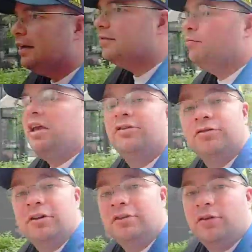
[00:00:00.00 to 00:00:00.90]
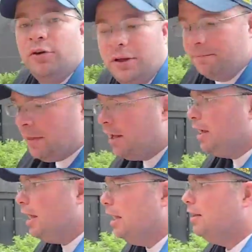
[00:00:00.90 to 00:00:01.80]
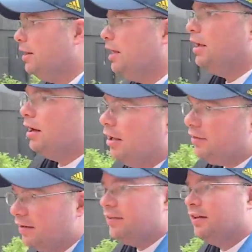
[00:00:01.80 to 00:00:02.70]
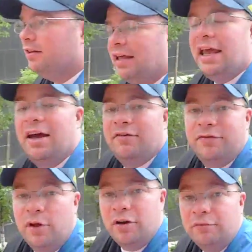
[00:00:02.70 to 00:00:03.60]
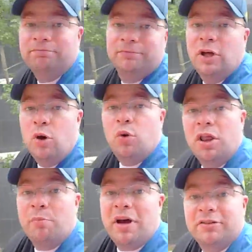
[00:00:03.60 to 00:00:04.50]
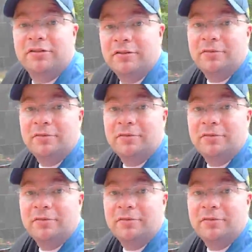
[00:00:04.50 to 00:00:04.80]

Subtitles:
got some history to it, and they say that they have one of the best